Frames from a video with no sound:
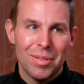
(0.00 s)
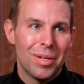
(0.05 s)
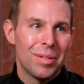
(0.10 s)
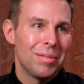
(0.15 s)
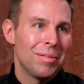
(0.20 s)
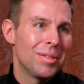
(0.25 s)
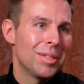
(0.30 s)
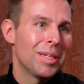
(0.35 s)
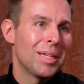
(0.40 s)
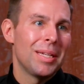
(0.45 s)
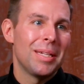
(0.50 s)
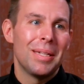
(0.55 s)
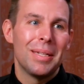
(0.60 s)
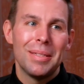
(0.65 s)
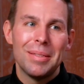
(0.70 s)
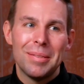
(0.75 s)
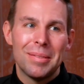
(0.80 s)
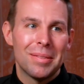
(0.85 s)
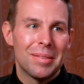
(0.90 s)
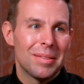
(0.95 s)
looking
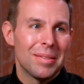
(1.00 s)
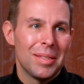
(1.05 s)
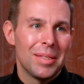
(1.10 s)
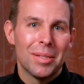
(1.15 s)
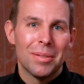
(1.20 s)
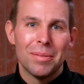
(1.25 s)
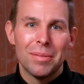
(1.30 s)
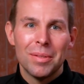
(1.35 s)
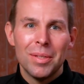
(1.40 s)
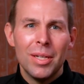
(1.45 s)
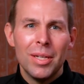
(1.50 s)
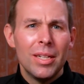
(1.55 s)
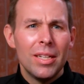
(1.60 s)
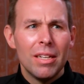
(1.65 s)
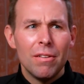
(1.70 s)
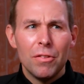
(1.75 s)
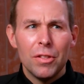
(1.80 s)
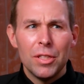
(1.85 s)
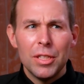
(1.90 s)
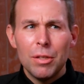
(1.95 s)
at,
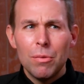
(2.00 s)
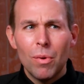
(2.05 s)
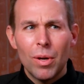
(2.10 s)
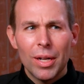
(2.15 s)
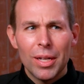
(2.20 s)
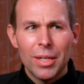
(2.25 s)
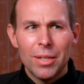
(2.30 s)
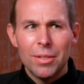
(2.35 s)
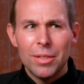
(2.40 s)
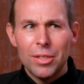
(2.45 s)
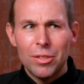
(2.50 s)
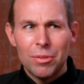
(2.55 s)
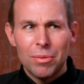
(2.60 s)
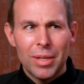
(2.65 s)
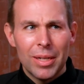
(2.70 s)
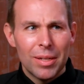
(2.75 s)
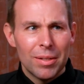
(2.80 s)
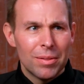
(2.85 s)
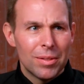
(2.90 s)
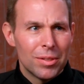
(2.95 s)
if you did want to go this
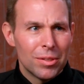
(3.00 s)
route,